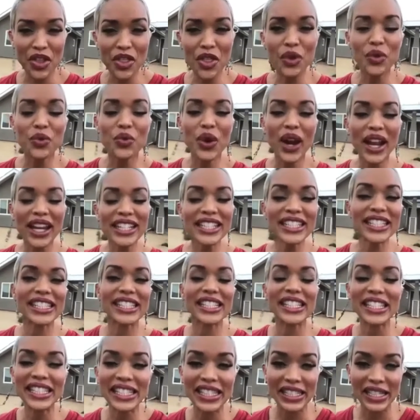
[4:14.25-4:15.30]
the right
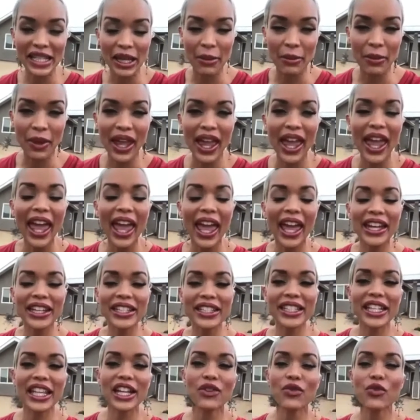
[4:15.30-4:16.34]
system,
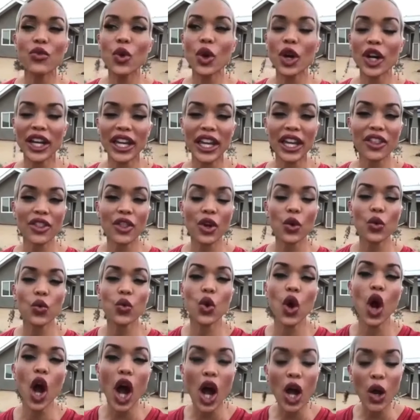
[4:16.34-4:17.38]
instead of working the
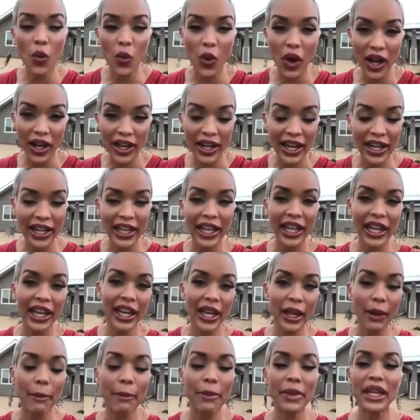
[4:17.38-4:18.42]
wrong one and
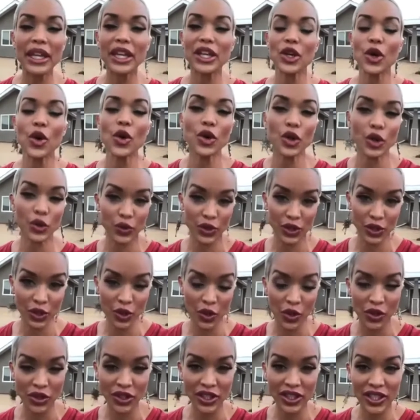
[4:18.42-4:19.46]
getting mediocre
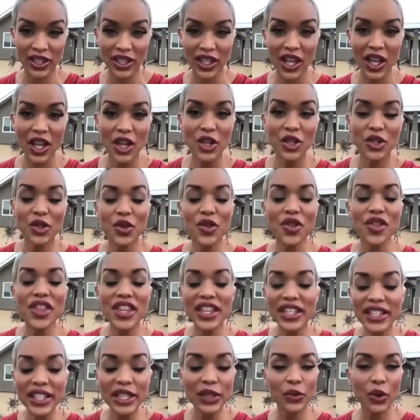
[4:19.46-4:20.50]
results. So
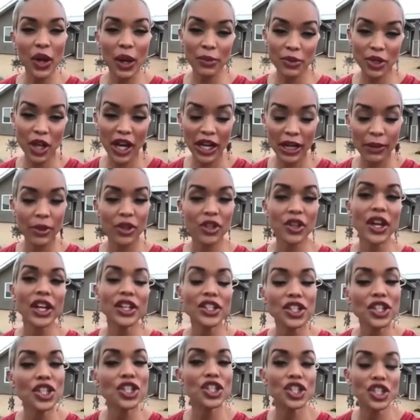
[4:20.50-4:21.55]
this is what I'm talking about. You
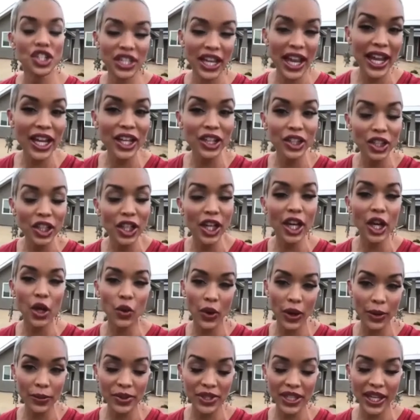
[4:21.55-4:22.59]
guys should take a look at our
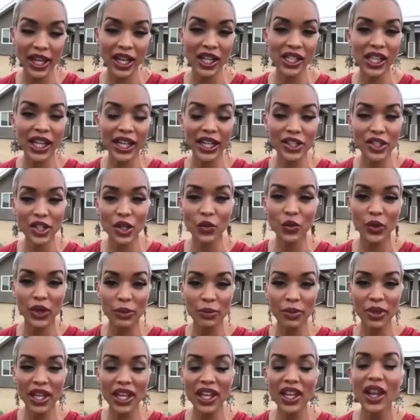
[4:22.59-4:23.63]
website, Clients on
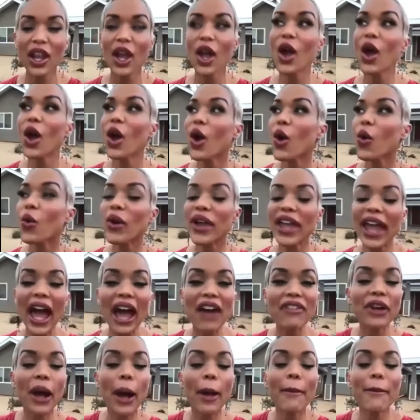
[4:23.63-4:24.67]
Repeat. We
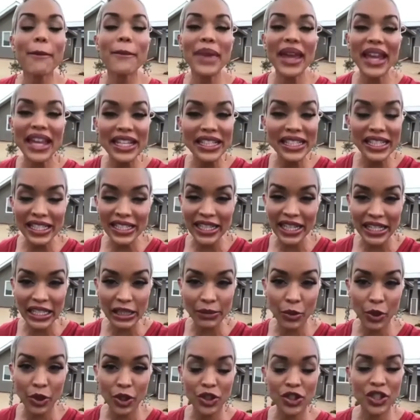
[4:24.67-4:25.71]
have amazing
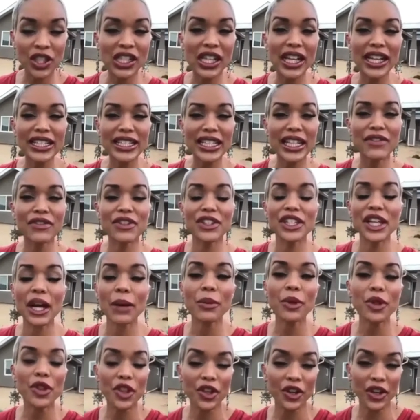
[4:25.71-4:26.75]
testimonials, clients that have
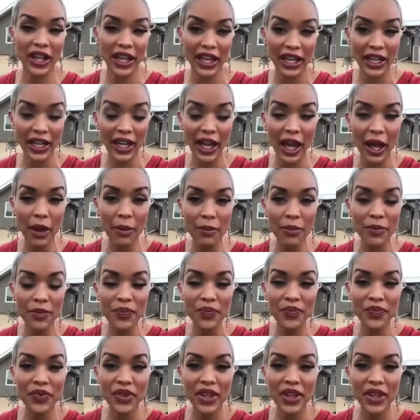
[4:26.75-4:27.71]
doubled their income